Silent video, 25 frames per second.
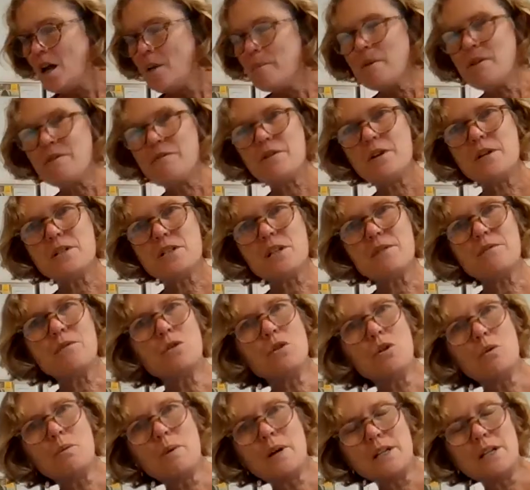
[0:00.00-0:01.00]
But first of
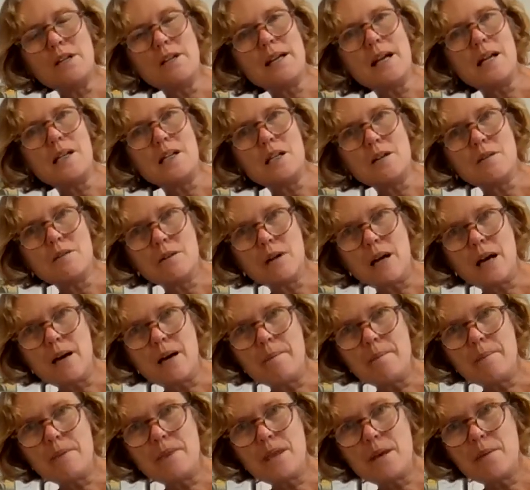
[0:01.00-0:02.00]
all, when you get your
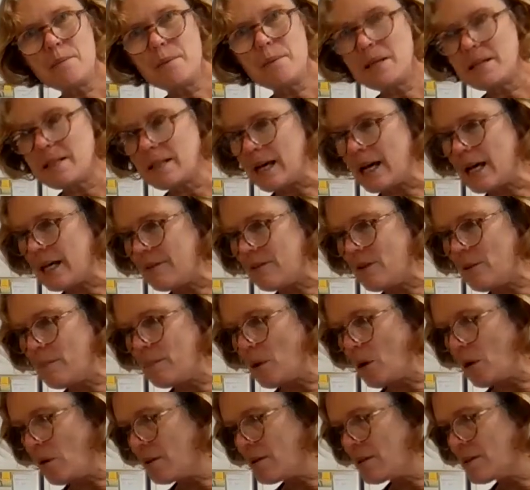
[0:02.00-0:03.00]
Thermomix out of your
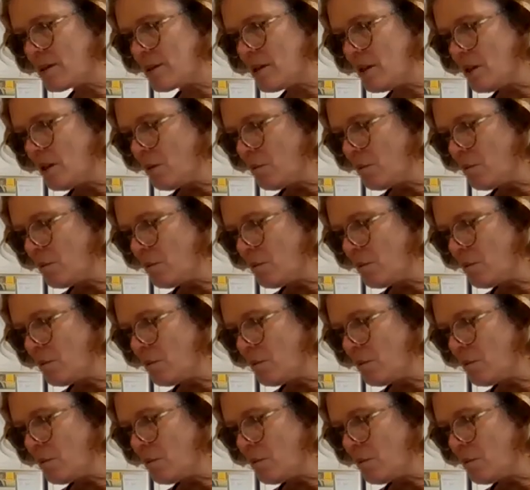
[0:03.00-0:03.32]
box,